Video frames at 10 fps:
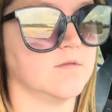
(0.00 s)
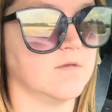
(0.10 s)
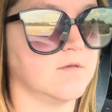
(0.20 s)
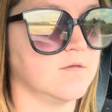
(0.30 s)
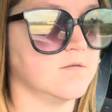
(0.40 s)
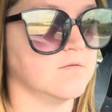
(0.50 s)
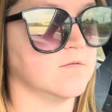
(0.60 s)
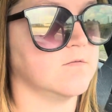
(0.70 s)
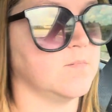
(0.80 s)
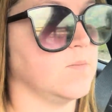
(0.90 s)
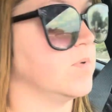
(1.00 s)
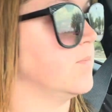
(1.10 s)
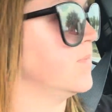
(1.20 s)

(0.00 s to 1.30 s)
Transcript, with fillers: Uh, it's a speed bump.